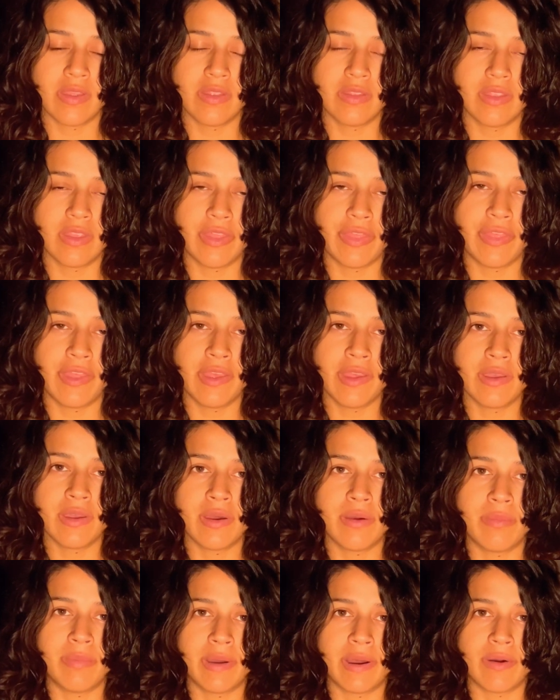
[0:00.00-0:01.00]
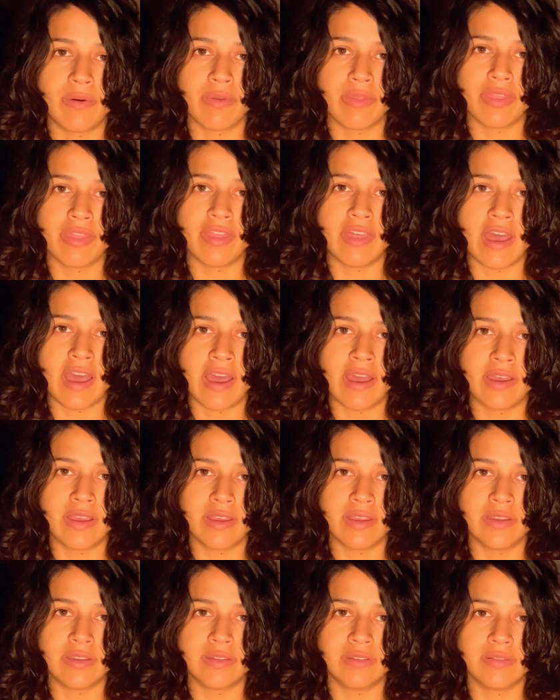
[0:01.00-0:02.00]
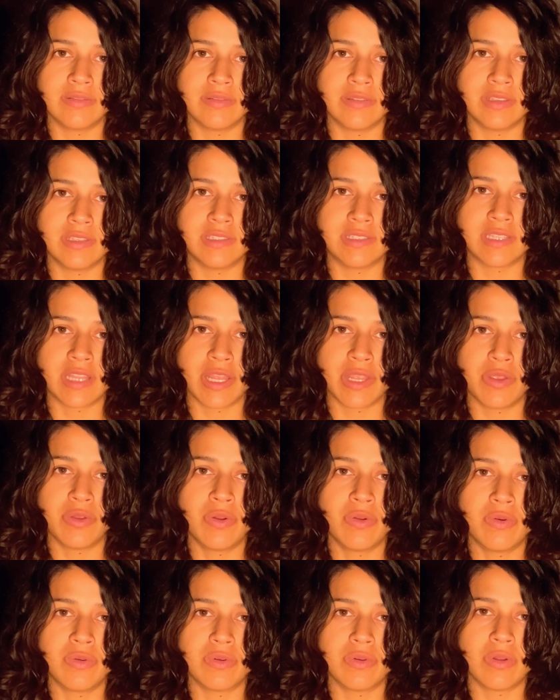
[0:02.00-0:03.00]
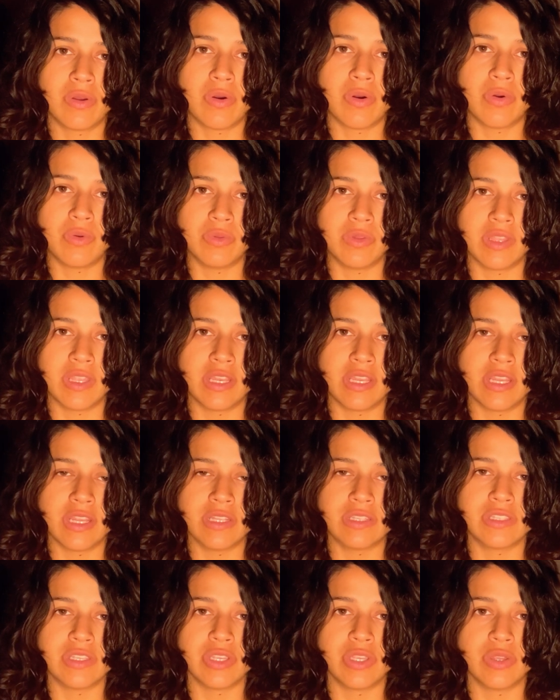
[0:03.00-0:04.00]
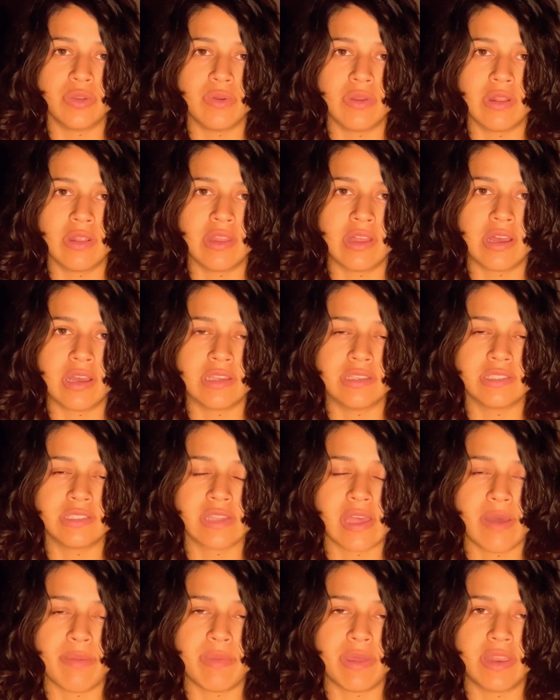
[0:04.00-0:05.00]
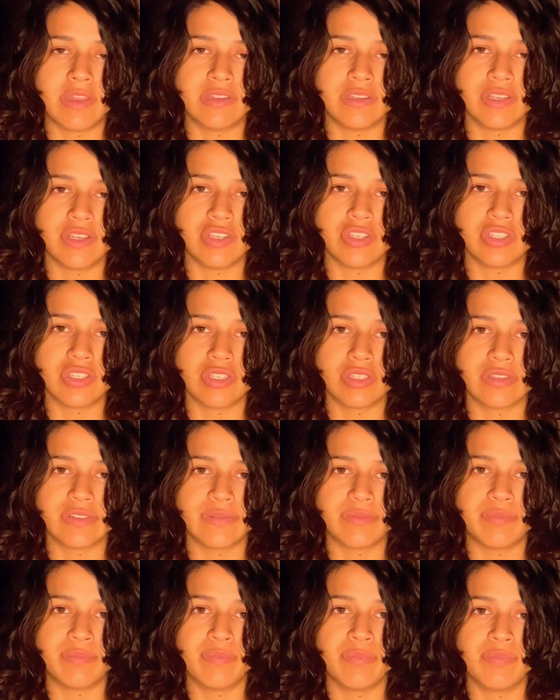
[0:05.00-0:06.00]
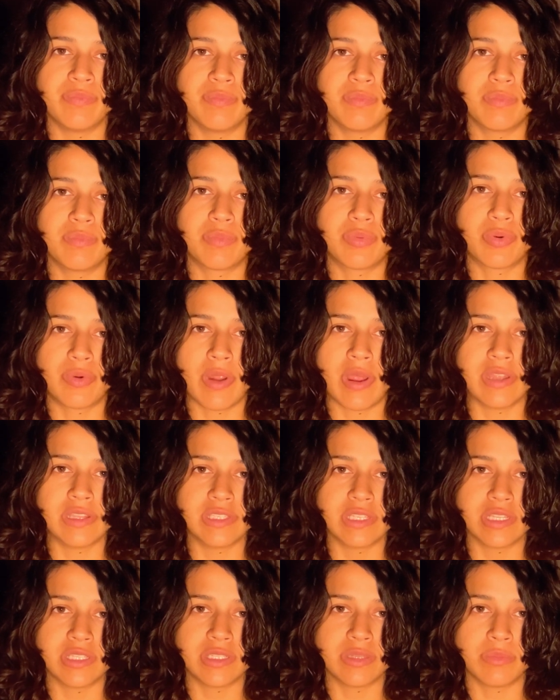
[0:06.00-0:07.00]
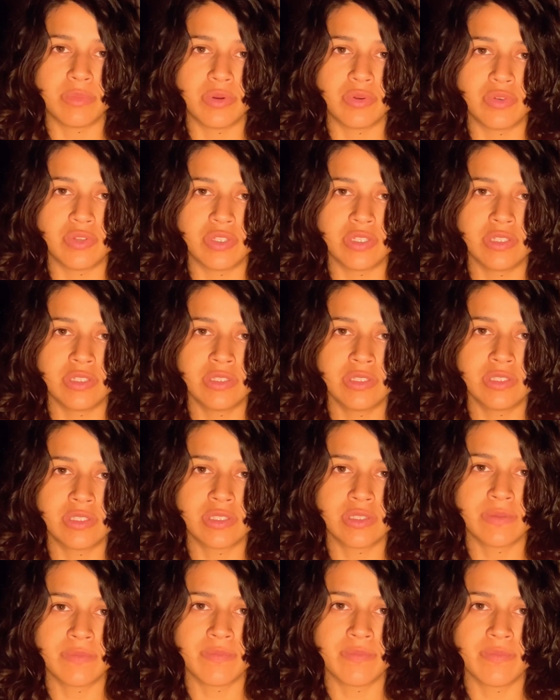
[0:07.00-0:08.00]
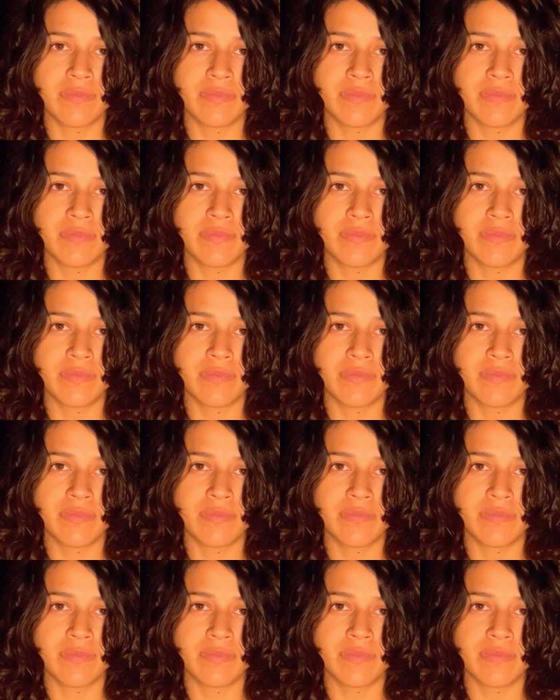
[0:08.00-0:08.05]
The thing about that is that you don't only need to utilize that meditation to process emotions,